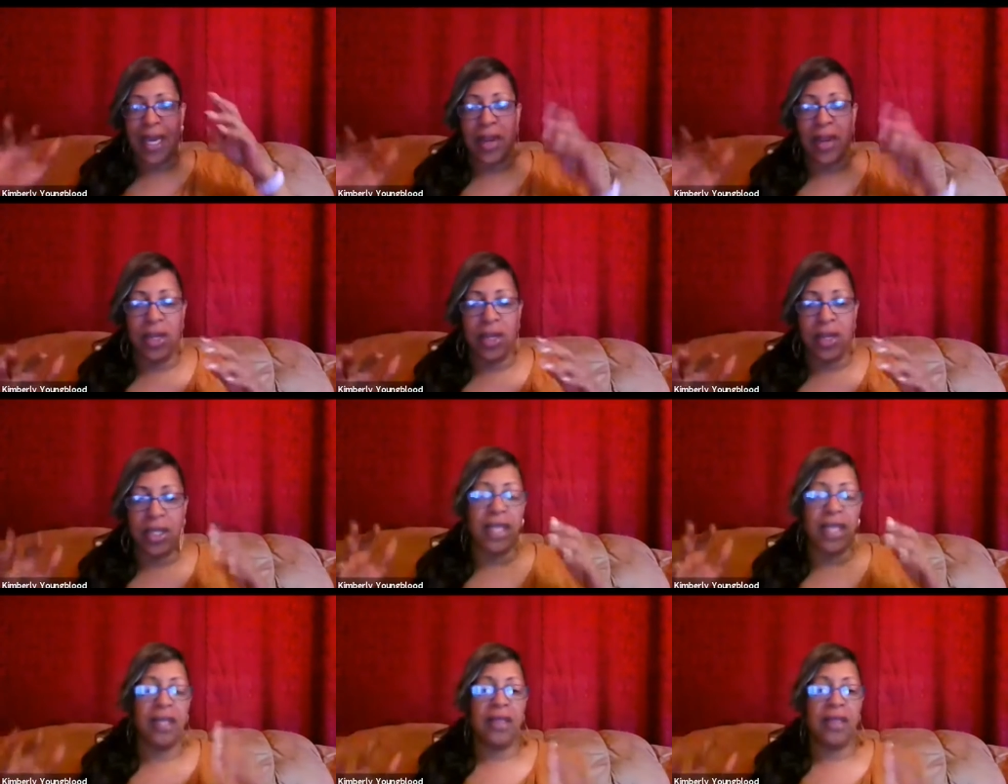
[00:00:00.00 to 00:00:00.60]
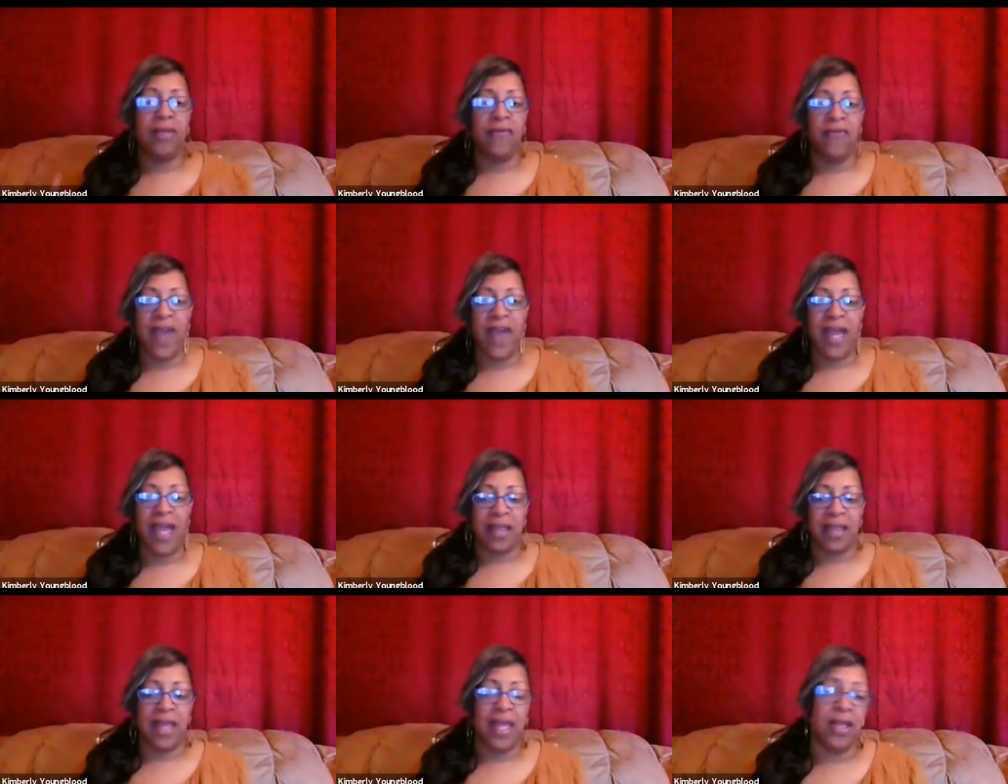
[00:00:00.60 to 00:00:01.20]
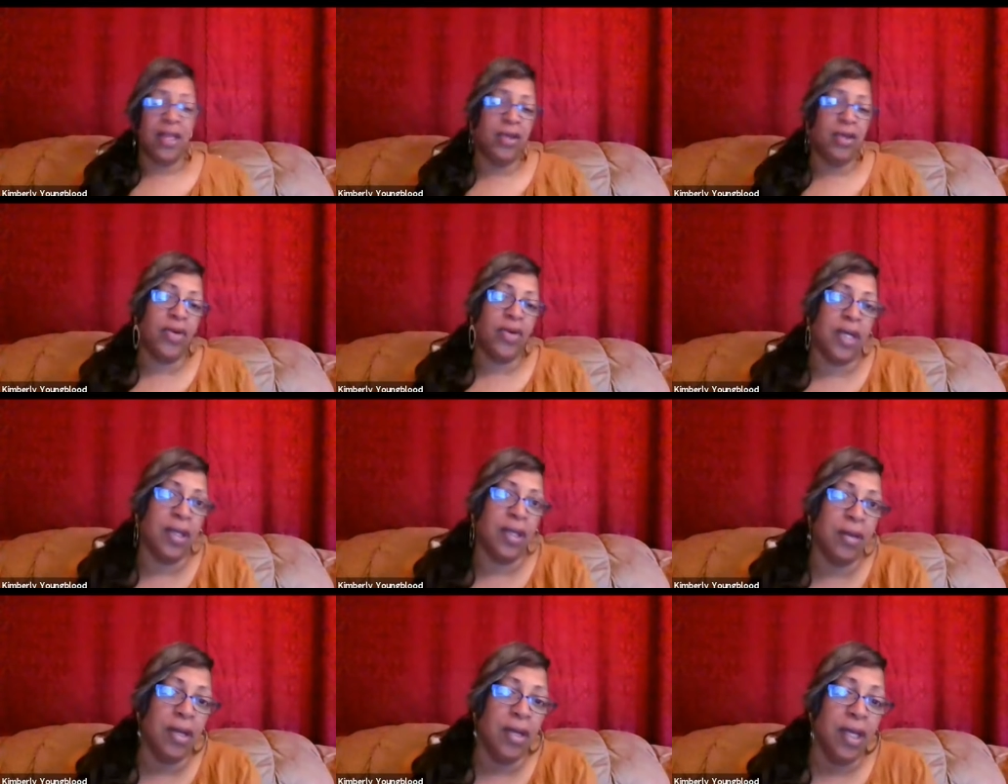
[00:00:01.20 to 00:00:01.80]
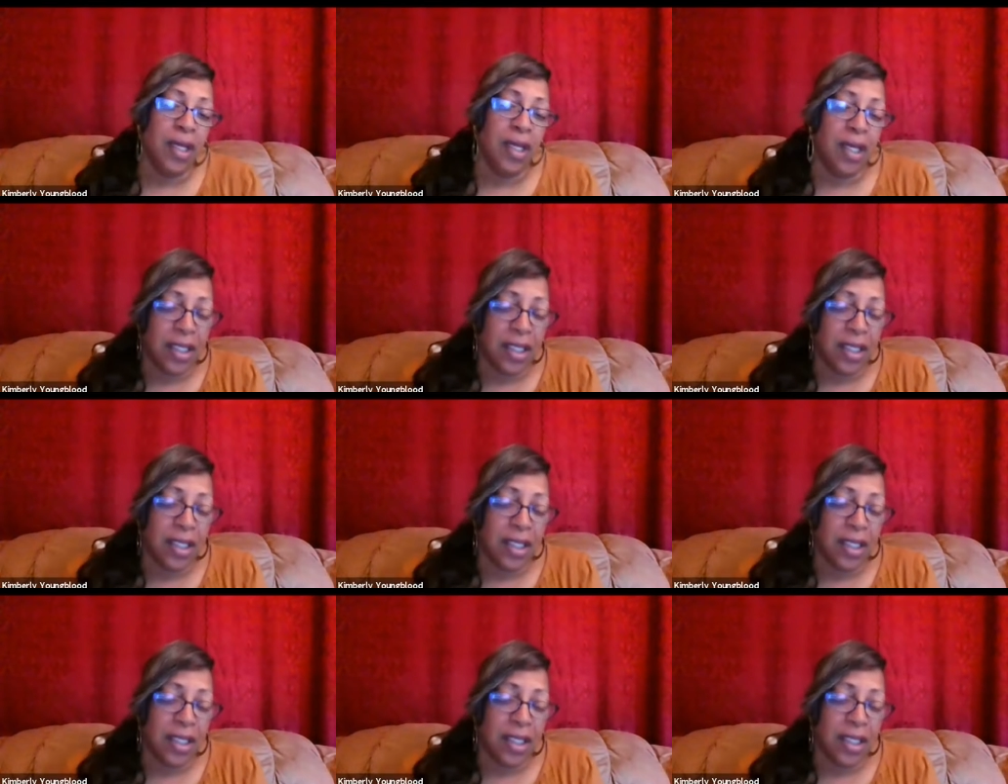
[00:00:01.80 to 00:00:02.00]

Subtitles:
That the fact that you can